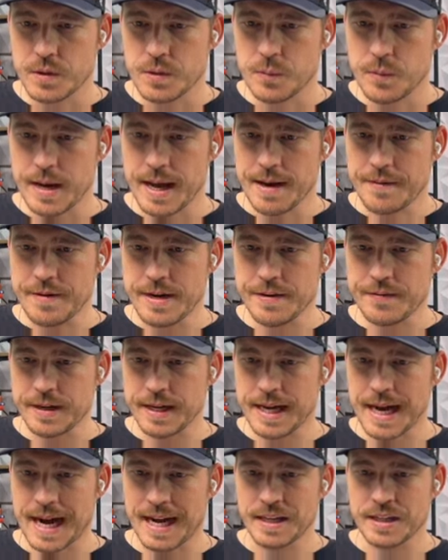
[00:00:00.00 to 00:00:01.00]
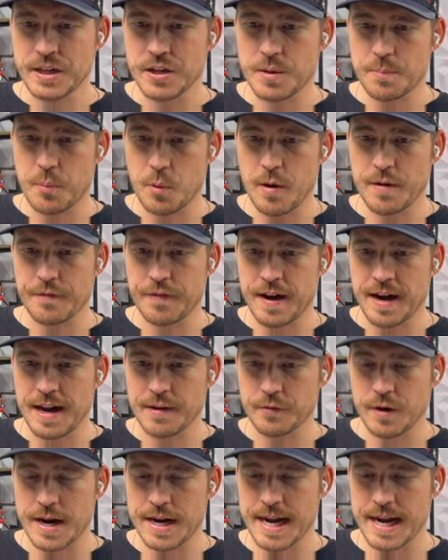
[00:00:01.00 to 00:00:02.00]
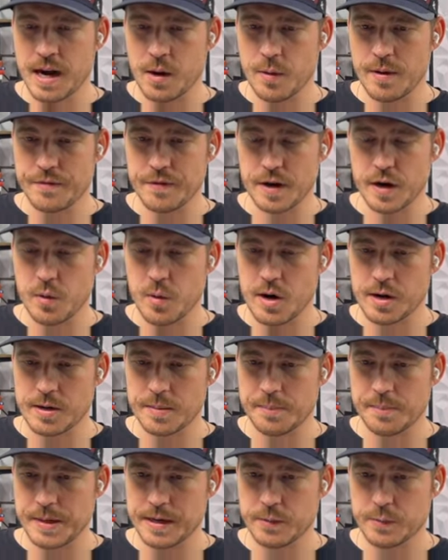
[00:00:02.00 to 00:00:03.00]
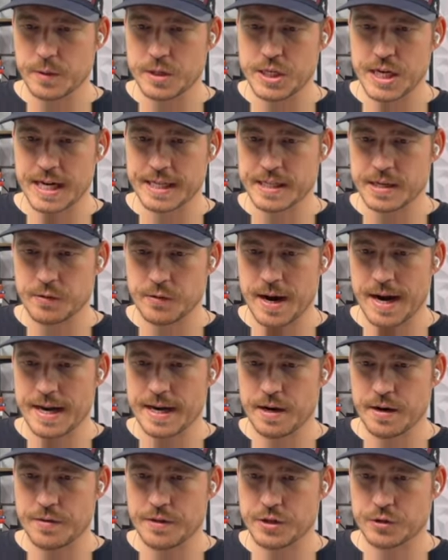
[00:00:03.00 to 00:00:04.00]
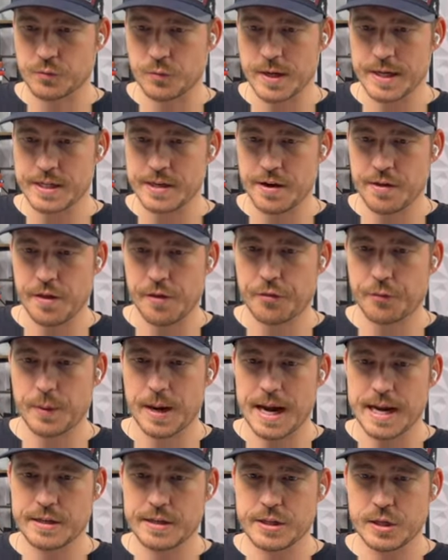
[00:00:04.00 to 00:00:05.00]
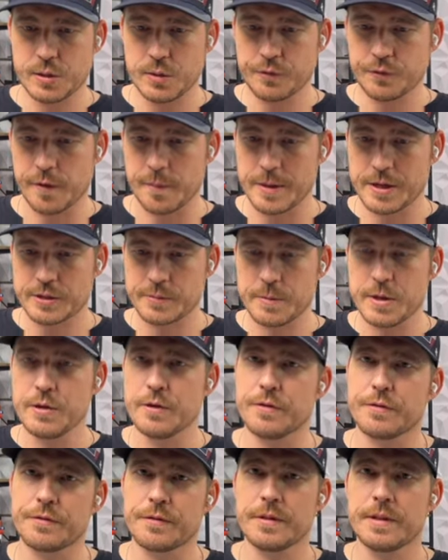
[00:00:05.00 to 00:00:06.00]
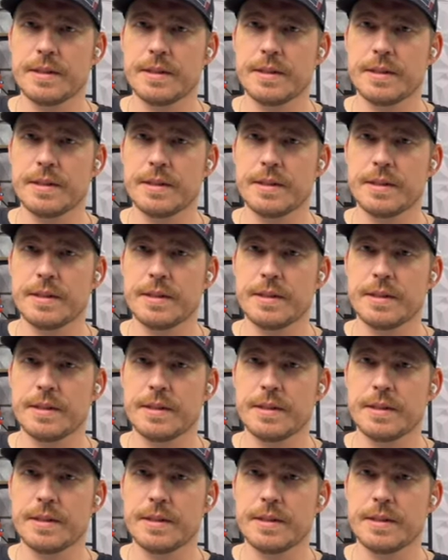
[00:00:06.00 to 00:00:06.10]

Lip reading: We haven't even gotten to the 0.5 right now. We very well could be rejecting right here in this region of the 382 from this move.